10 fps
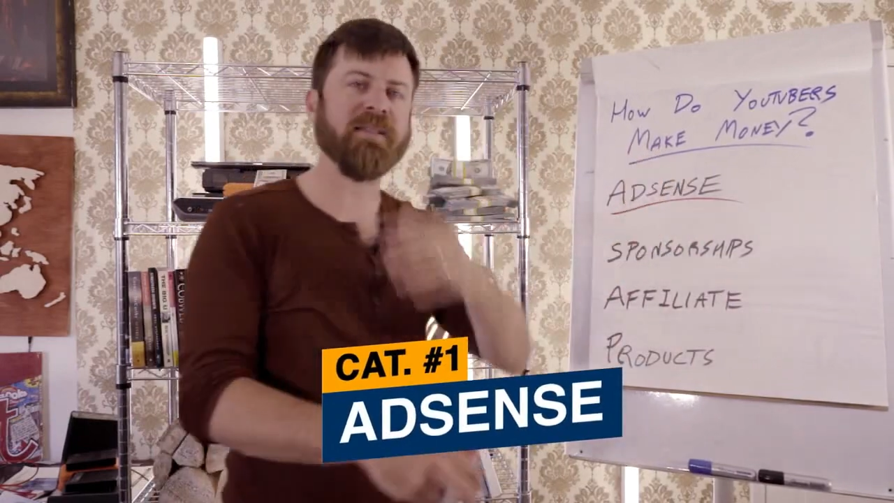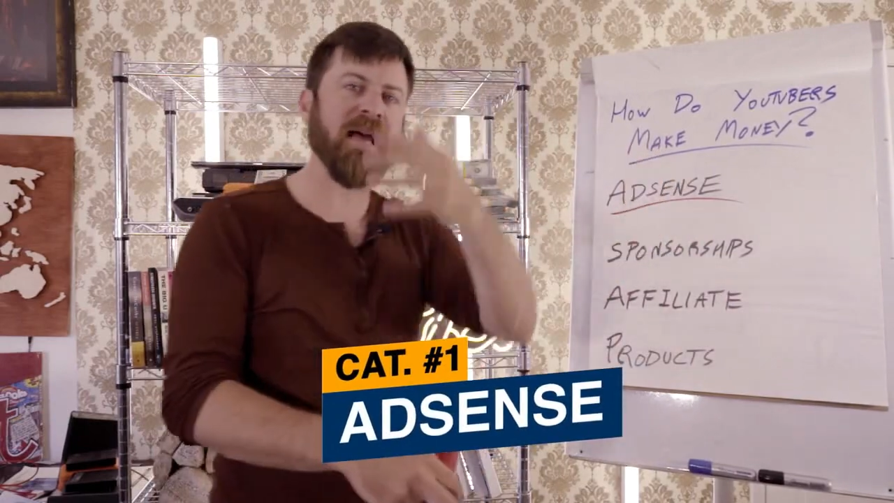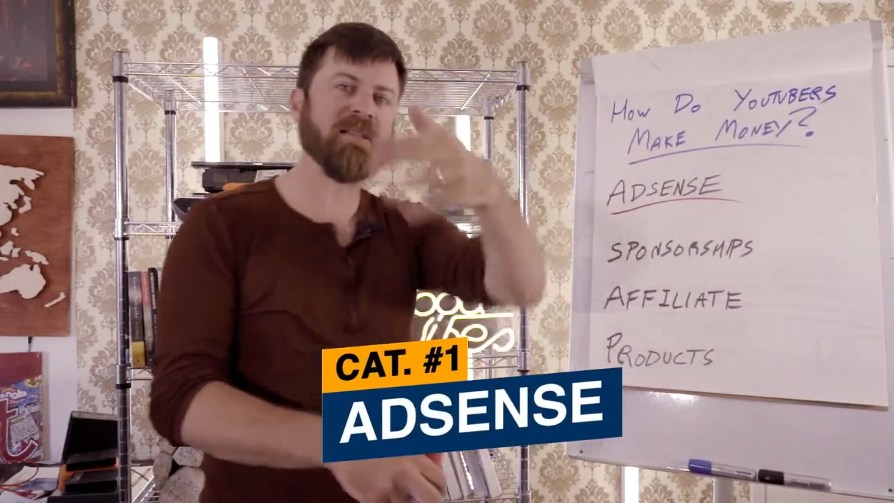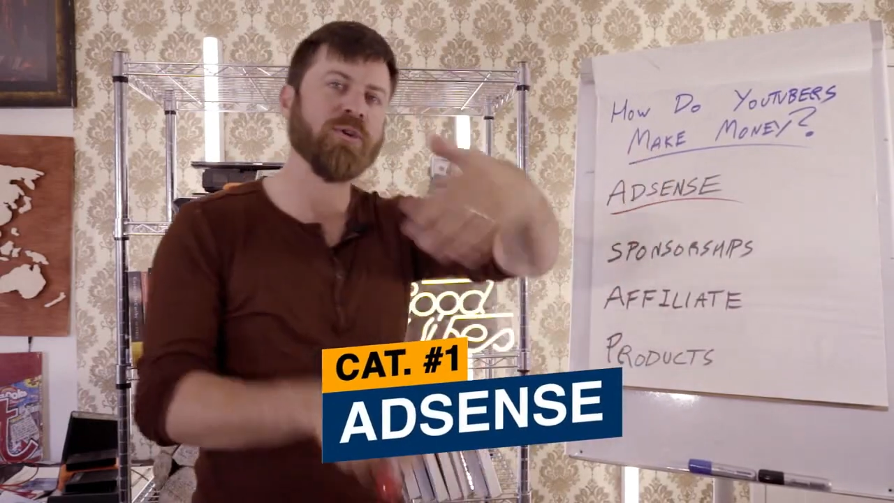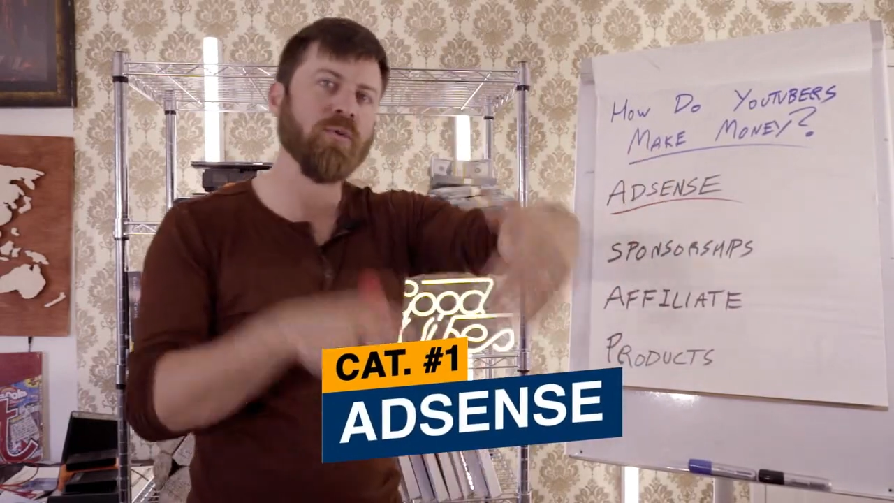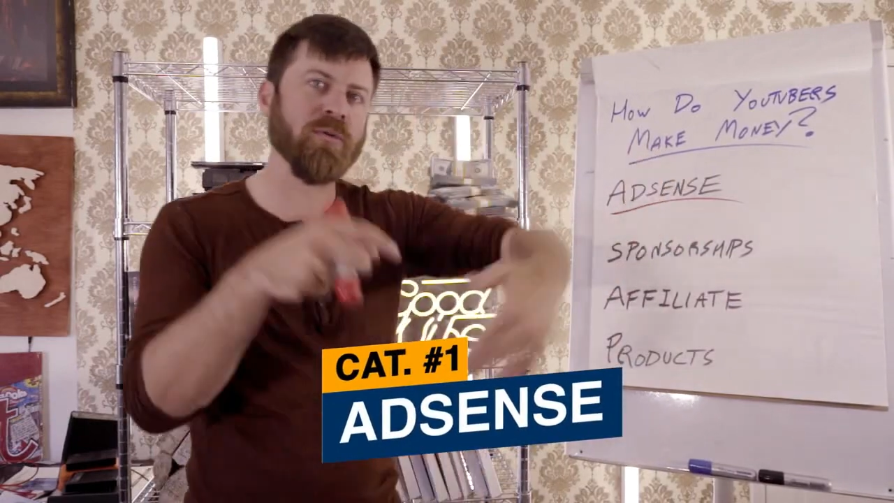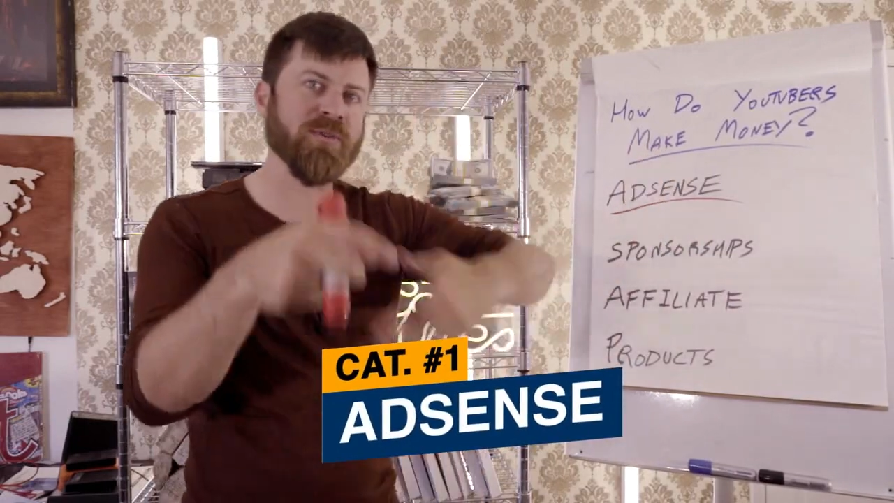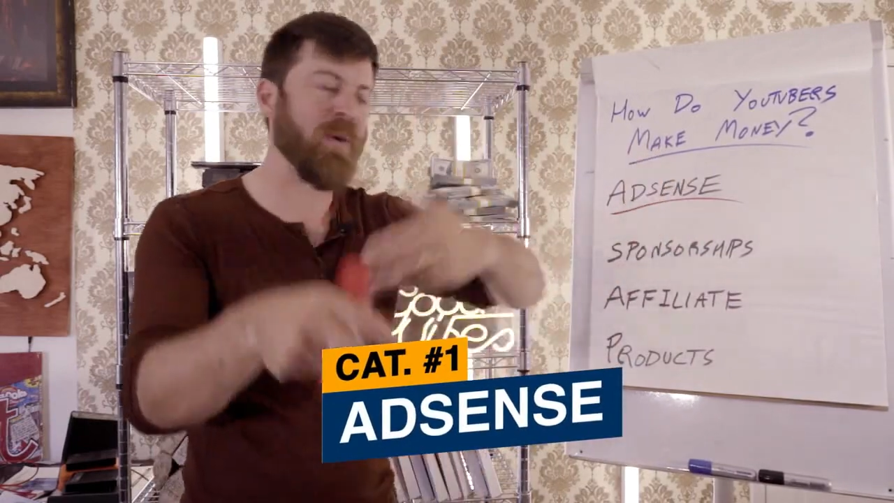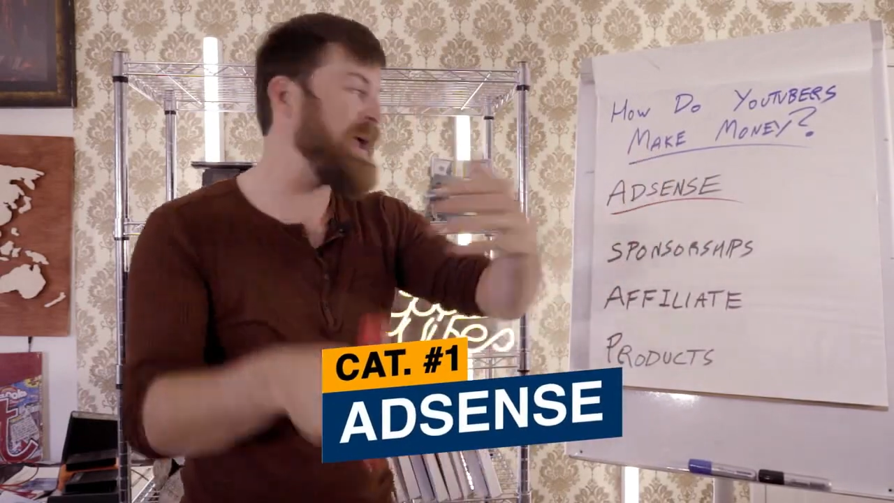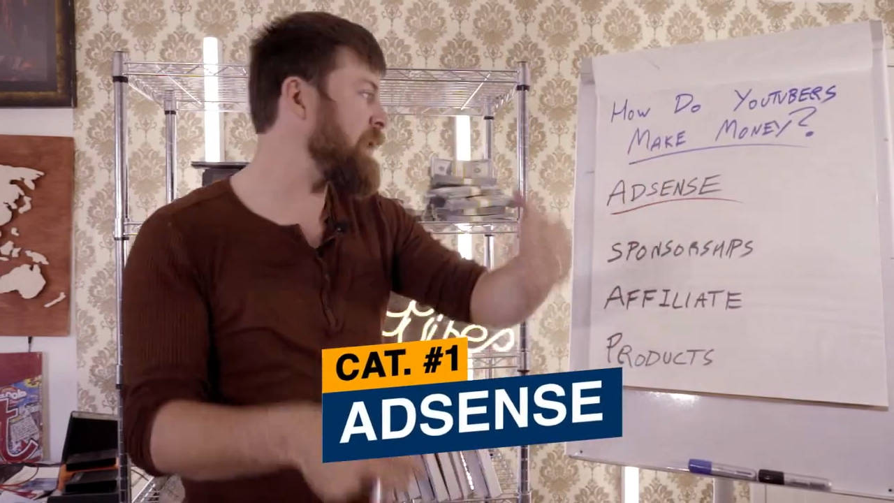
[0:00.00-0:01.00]
and that's
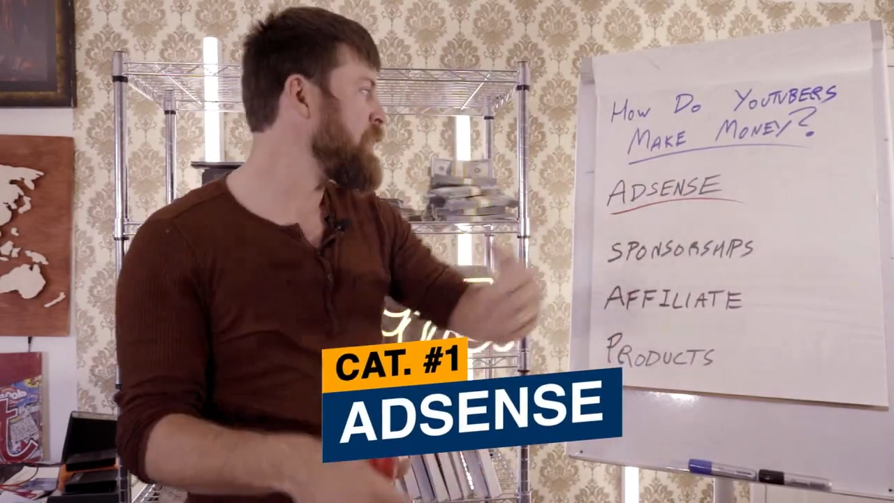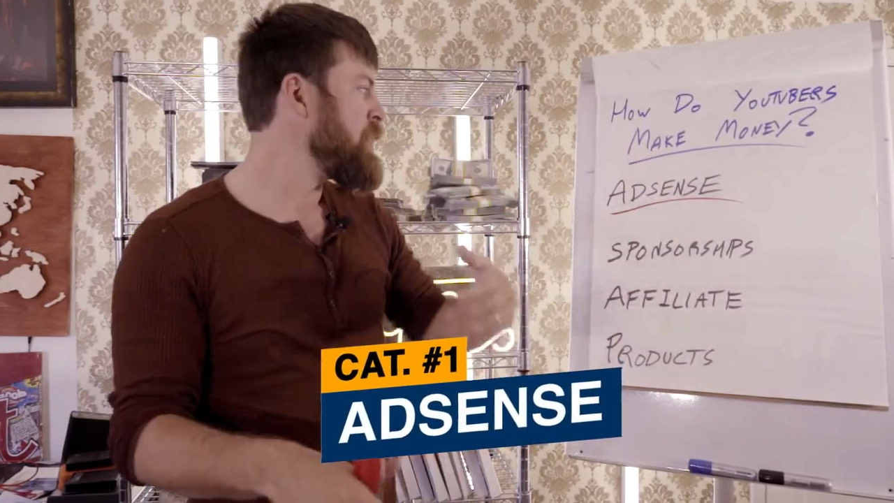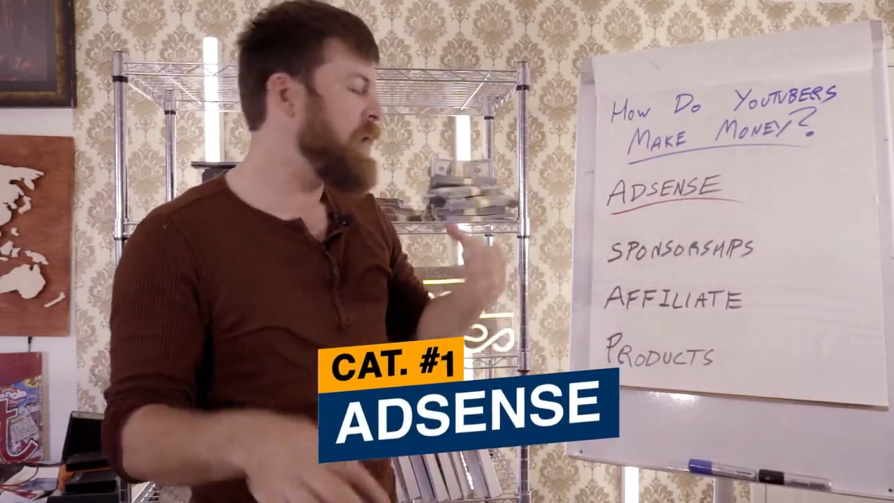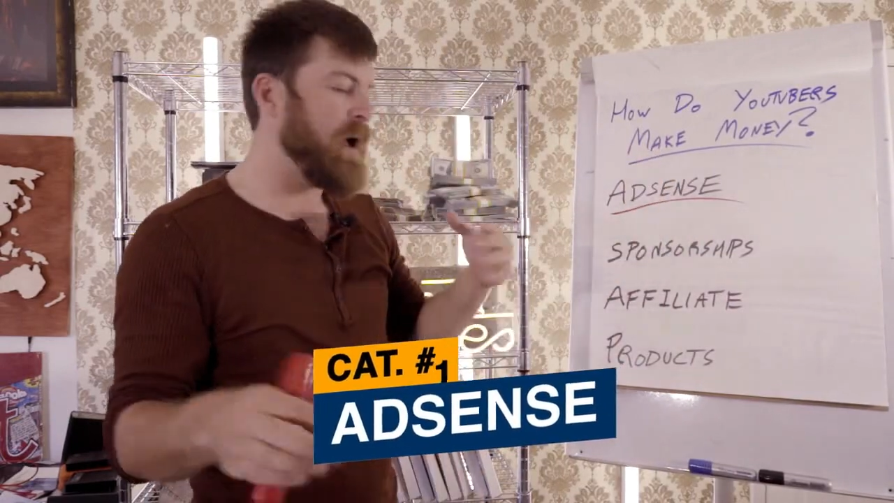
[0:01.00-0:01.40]
Google's way